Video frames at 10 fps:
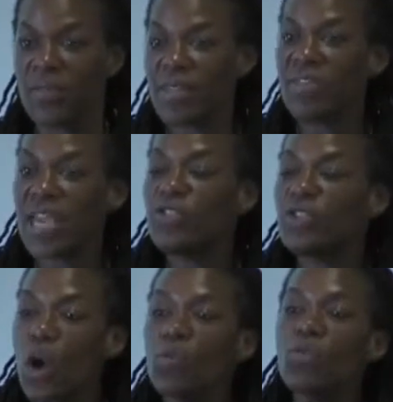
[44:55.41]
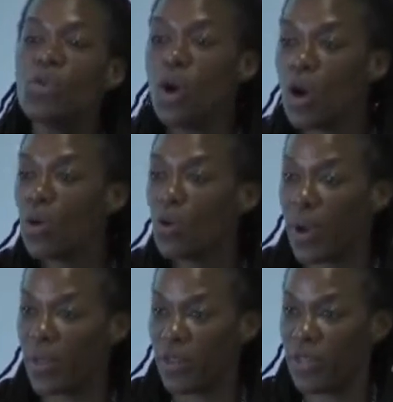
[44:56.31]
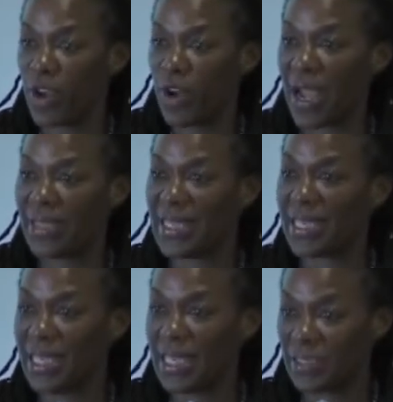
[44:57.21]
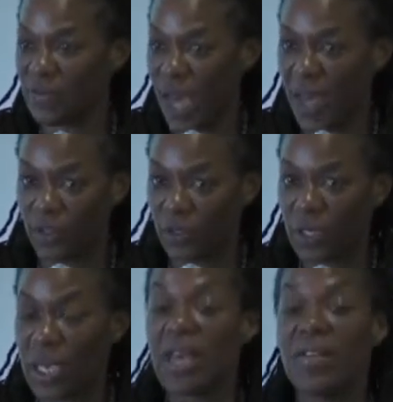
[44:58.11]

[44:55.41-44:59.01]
that they don't know whether their identity is valued,